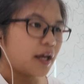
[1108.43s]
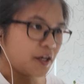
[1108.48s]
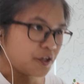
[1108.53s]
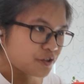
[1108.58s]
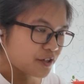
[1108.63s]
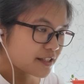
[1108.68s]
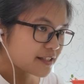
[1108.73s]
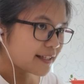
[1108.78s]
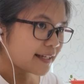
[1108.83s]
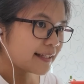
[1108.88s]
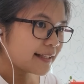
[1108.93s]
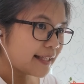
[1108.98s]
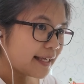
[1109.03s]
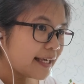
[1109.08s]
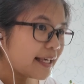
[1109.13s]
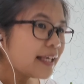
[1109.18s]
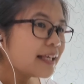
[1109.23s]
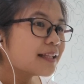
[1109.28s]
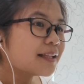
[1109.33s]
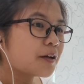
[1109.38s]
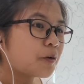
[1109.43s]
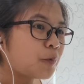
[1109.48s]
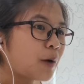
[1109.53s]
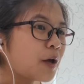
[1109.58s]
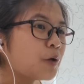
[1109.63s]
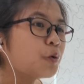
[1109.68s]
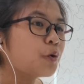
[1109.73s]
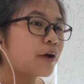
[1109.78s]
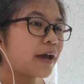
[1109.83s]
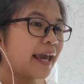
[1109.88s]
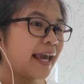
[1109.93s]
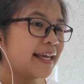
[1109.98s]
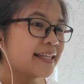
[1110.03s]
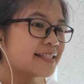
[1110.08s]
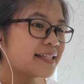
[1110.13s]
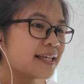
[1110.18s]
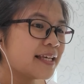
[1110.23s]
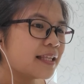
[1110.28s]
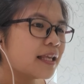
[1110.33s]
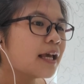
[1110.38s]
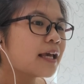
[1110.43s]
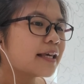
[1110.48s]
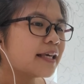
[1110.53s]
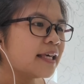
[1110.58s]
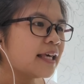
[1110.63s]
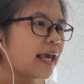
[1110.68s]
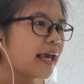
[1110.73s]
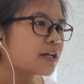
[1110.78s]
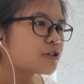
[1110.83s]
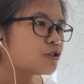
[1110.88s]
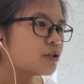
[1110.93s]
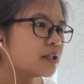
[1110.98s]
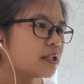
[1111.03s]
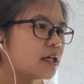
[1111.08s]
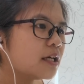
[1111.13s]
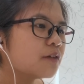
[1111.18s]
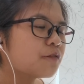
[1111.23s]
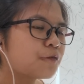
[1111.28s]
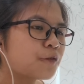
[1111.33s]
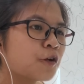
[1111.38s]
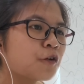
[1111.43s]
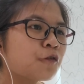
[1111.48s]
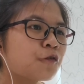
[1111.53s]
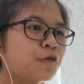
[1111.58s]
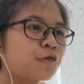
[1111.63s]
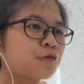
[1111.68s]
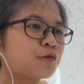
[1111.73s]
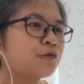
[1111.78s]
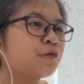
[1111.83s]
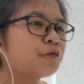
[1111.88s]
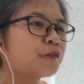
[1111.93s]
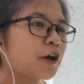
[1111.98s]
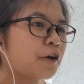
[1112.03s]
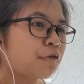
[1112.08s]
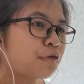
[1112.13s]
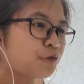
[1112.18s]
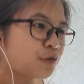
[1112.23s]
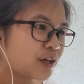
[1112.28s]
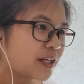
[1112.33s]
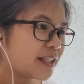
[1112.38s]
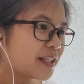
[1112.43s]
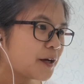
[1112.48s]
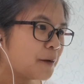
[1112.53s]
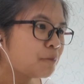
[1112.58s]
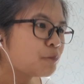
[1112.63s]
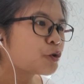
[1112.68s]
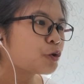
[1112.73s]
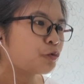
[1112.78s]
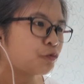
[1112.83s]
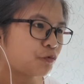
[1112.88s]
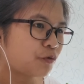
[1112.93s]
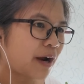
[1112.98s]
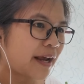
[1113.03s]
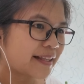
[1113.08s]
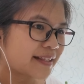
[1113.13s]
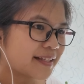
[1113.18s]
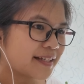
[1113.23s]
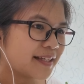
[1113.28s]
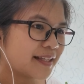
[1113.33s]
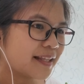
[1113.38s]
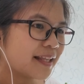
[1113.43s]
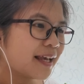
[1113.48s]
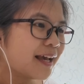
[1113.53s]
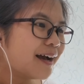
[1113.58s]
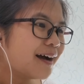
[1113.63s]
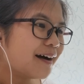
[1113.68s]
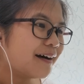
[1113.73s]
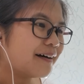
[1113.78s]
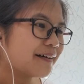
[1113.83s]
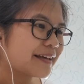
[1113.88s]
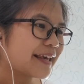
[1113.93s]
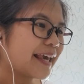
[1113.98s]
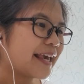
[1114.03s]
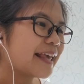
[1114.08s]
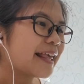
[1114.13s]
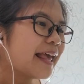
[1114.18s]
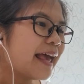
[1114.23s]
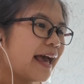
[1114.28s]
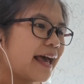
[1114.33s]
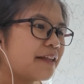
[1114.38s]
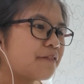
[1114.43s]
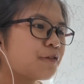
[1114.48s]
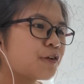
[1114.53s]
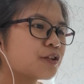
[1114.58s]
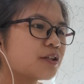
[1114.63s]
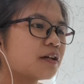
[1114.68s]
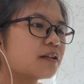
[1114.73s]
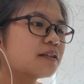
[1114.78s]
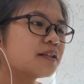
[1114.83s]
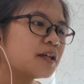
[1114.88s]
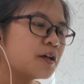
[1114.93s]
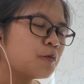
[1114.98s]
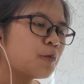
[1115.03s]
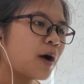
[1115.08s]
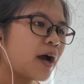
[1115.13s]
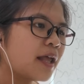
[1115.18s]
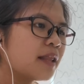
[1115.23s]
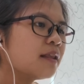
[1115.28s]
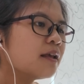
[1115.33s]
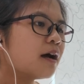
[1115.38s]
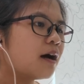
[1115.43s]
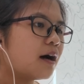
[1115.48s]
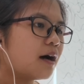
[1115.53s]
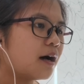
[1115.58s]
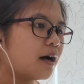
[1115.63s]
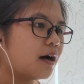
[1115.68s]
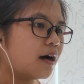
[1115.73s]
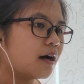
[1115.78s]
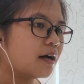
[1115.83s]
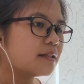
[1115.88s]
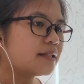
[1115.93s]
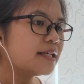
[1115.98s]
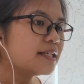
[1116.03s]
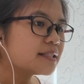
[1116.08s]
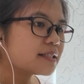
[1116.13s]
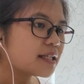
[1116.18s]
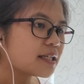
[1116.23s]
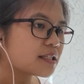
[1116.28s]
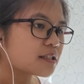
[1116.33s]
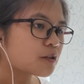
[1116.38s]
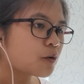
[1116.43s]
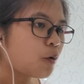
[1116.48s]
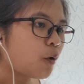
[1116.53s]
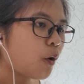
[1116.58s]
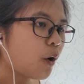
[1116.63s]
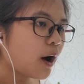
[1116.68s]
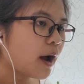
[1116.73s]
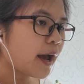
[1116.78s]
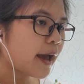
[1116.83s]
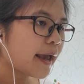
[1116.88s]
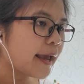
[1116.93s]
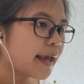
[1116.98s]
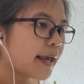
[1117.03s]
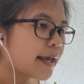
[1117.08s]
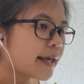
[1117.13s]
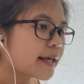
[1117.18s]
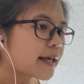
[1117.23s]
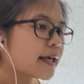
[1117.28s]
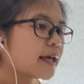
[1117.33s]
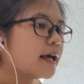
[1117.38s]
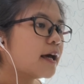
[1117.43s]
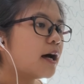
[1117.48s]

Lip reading: interestingly, the one who hates it, he actually feels the freedom to write it. Okay, and for the third one, this is quite